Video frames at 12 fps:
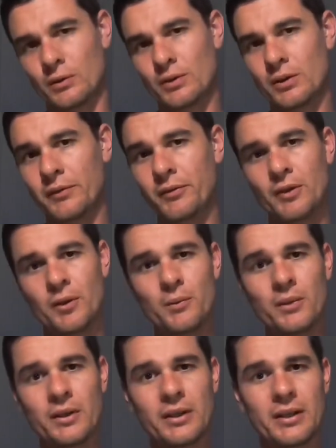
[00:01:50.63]
So if you don't
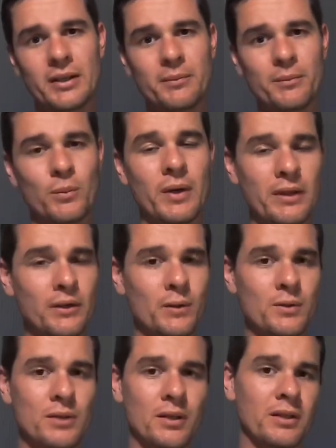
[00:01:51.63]
want to hear my
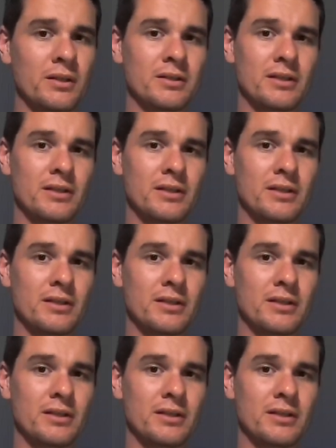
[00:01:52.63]
thoughts on it,